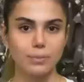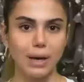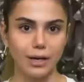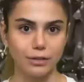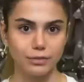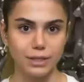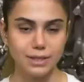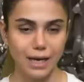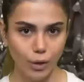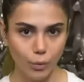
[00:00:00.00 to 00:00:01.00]
the battlefield.
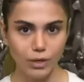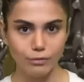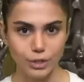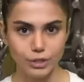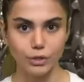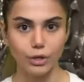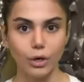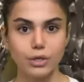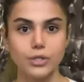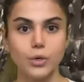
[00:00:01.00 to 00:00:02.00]
However, there are
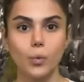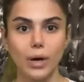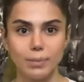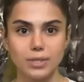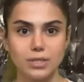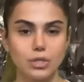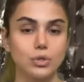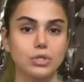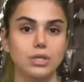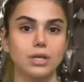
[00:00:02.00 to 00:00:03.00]
also weapons
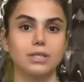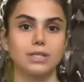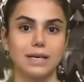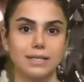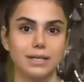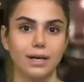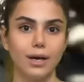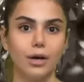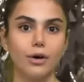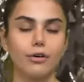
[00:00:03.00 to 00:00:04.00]
used on the desk.
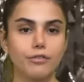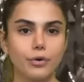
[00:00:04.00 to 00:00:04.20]
Of